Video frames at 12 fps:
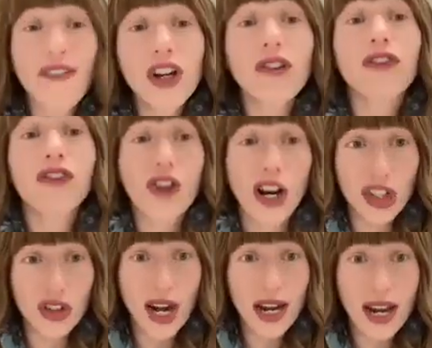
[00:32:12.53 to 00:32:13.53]
If you're
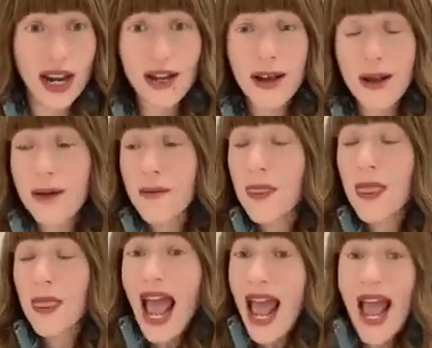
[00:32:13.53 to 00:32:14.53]
frustrated,
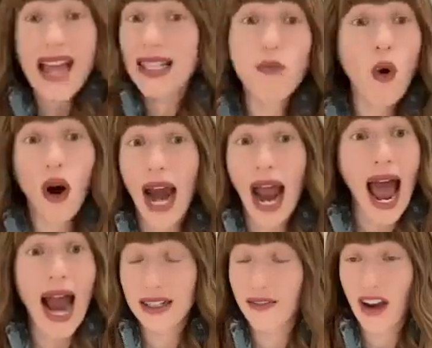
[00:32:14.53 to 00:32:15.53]
it's more
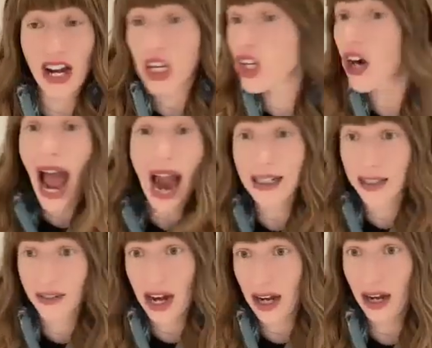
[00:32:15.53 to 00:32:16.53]
activating. You're
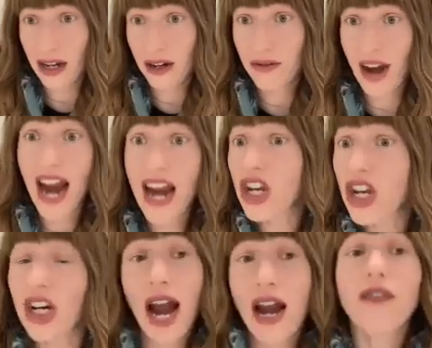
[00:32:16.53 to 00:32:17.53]
activated, right?
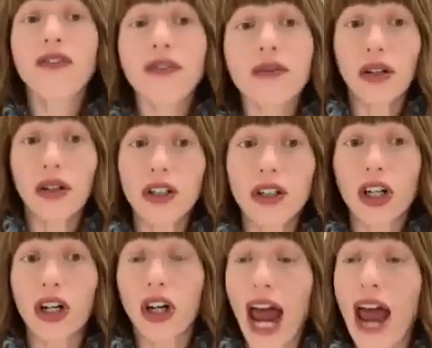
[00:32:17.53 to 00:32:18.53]

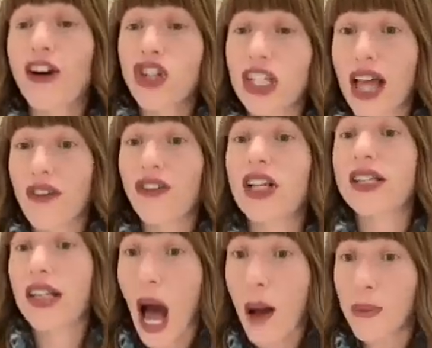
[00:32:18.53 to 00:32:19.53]
Your energy level
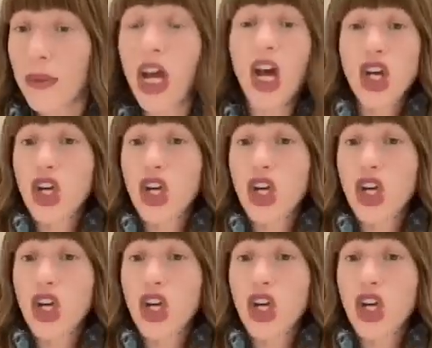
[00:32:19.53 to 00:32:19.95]
is up.